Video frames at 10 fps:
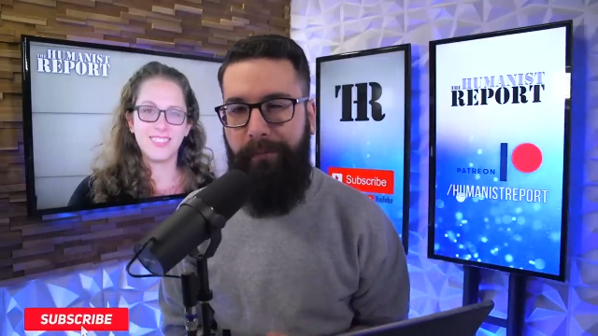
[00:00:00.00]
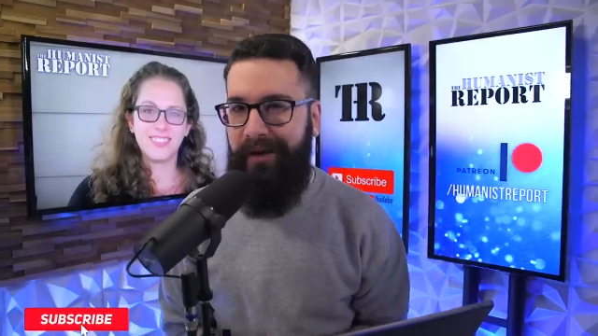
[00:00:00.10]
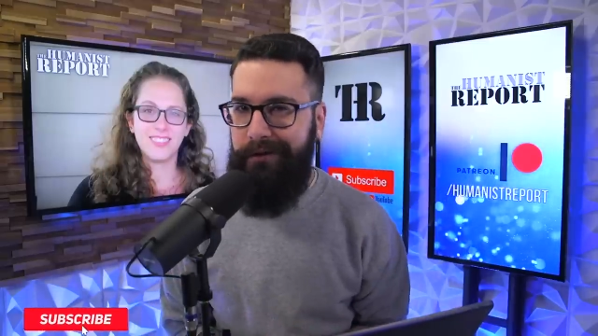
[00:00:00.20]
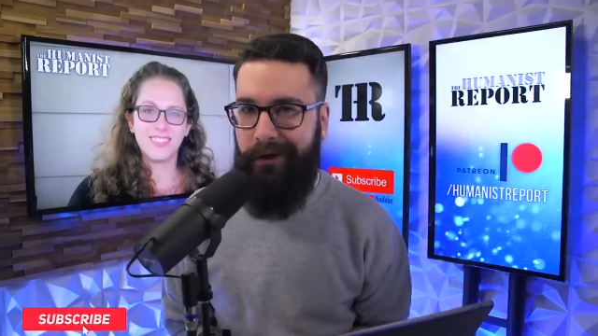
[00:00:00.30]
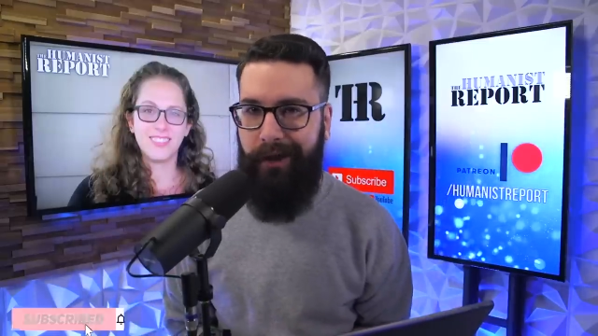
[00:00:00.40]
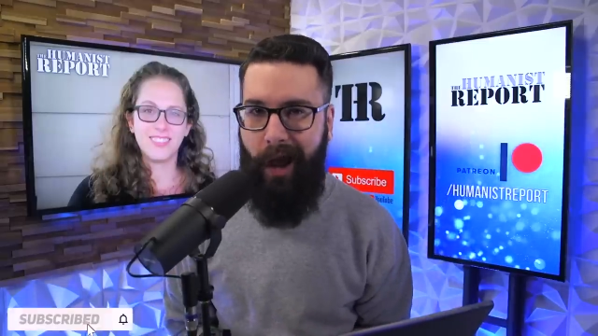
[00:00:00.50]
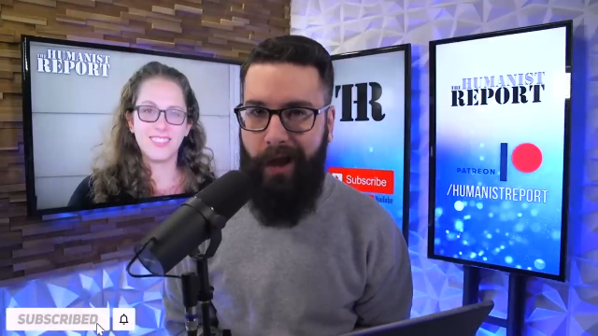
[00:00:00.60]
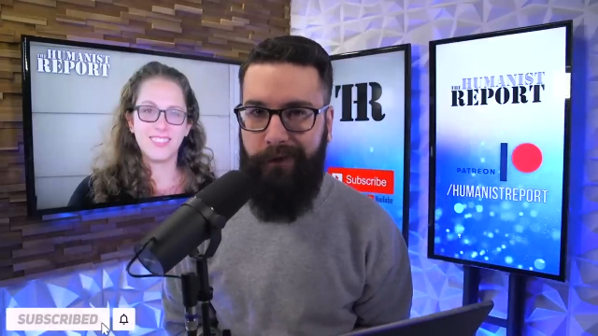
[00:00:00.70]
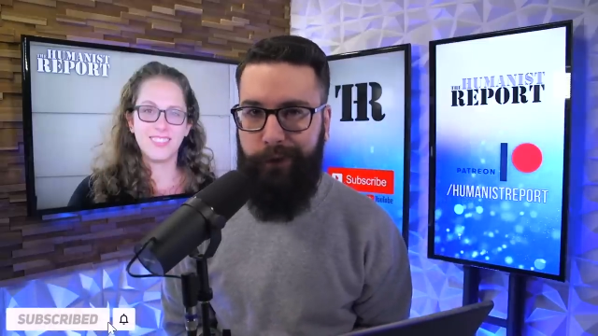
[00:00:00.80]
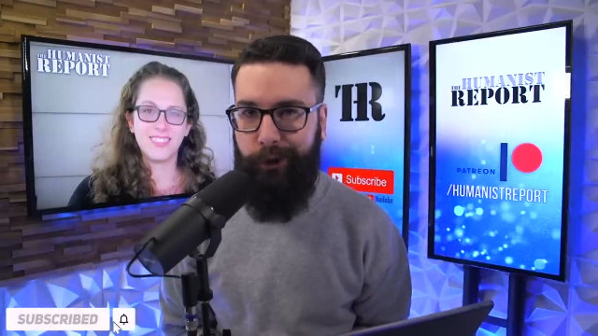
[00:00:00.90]
Speaker 1: basically
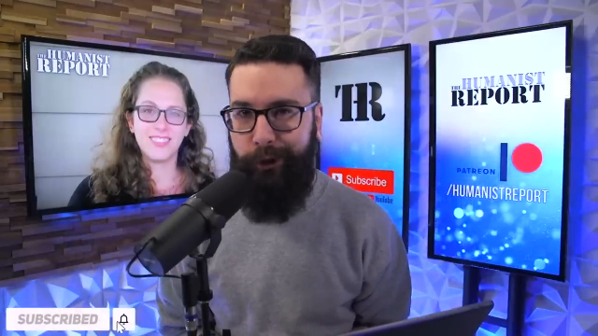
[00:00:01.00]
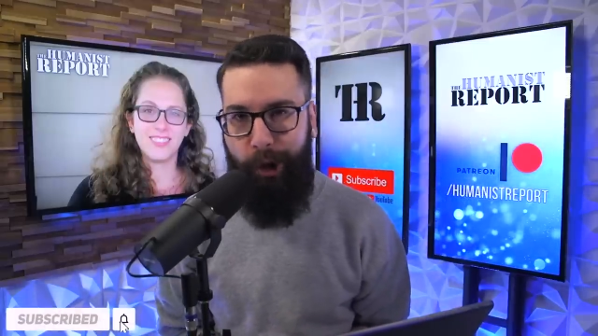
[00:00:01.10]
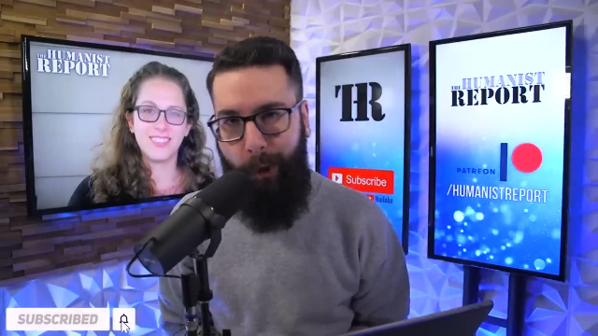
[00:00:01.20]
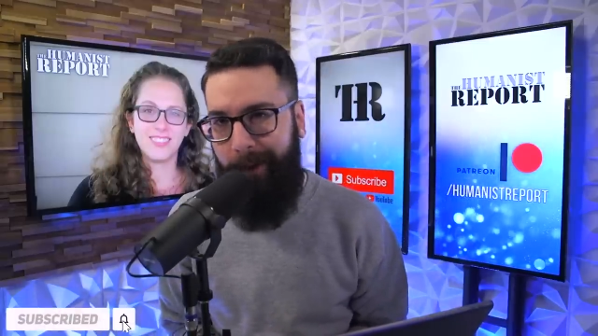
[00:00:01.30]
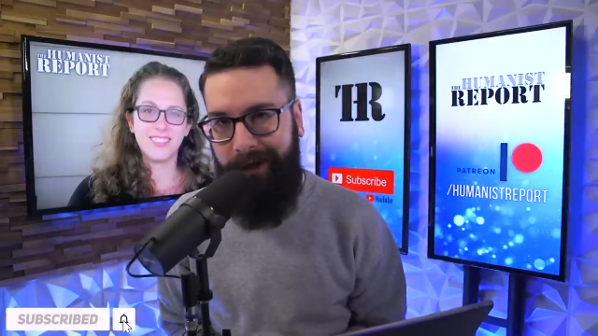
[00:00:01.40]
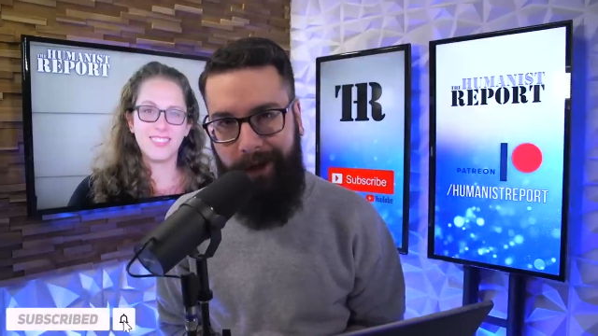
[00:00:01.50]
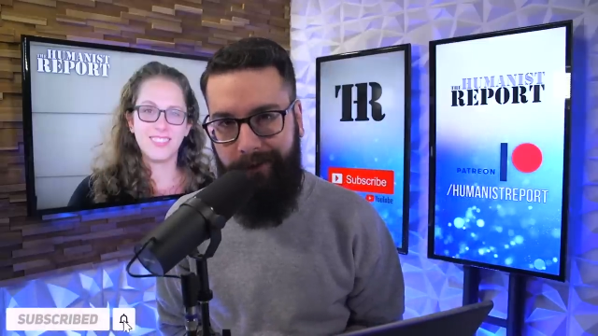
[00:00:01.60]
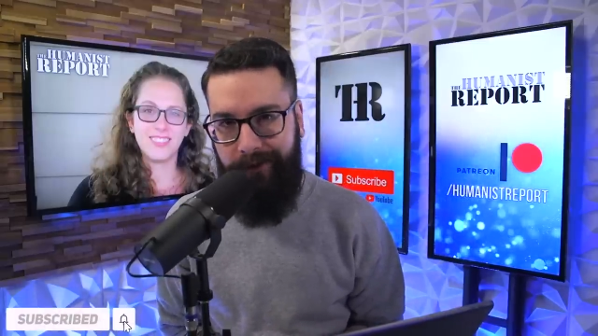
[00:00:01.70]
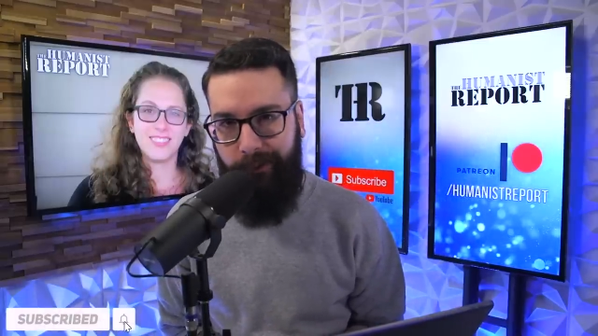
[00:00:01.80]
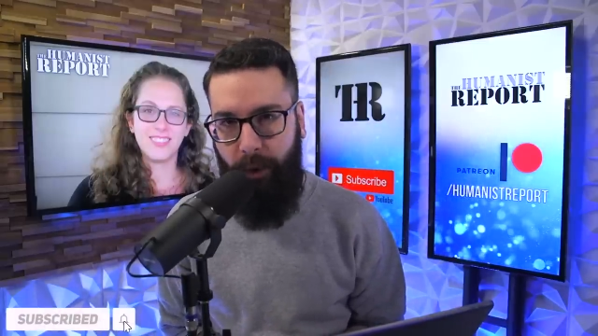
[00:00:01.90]
has no meaning
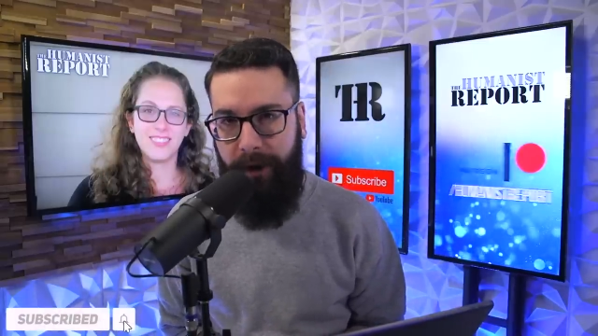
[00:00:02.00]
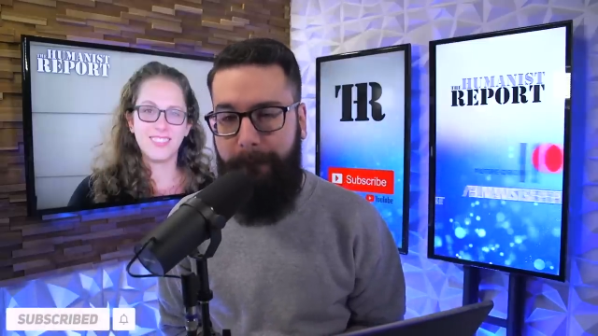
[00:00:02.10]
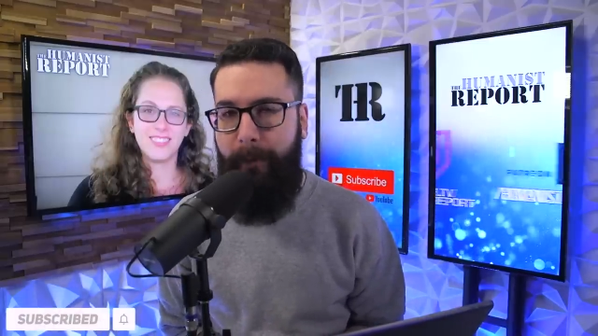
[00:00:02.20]
at this point.